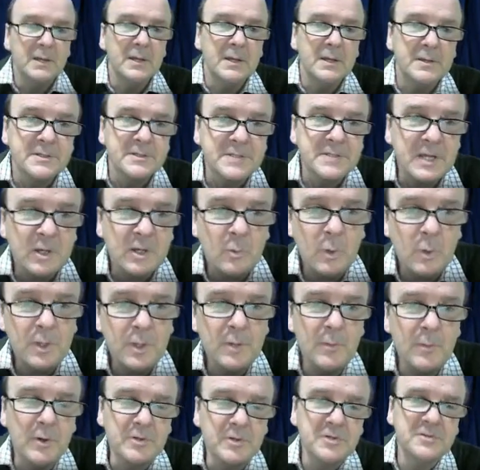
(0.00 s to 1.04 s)
The second one, the
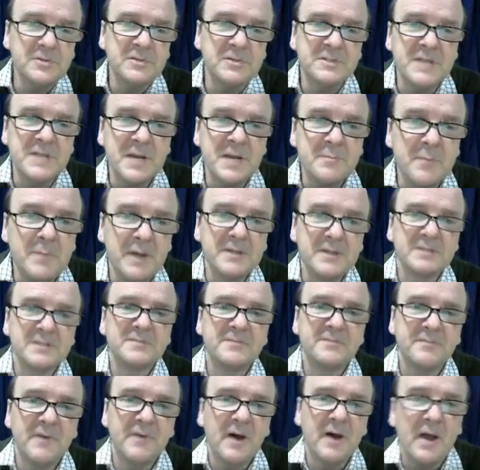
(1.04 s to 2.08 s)
modulus of z minus
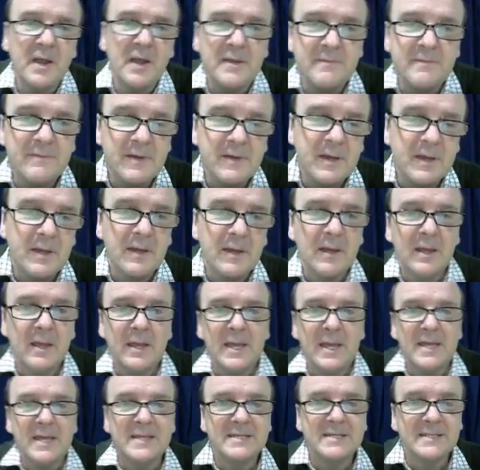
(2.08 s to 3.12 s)
5
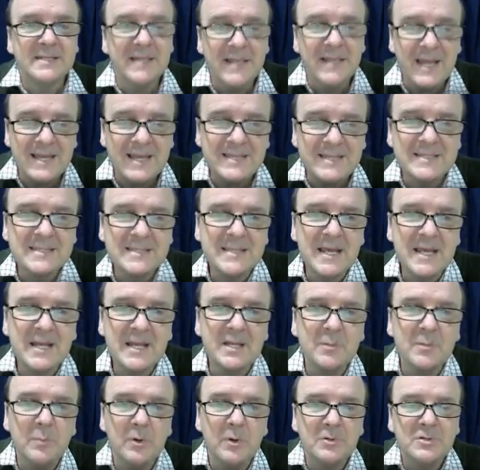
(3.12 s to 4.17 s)
is less than
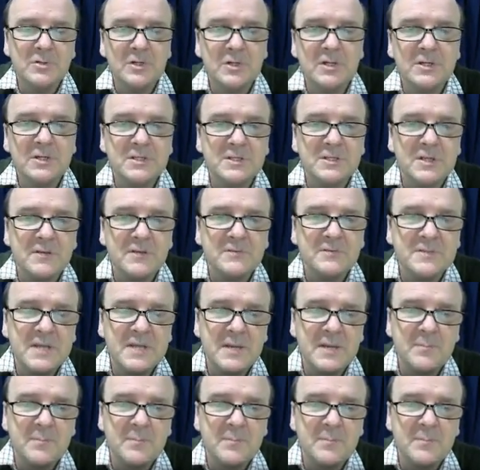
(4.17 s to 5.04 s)
the modulus of z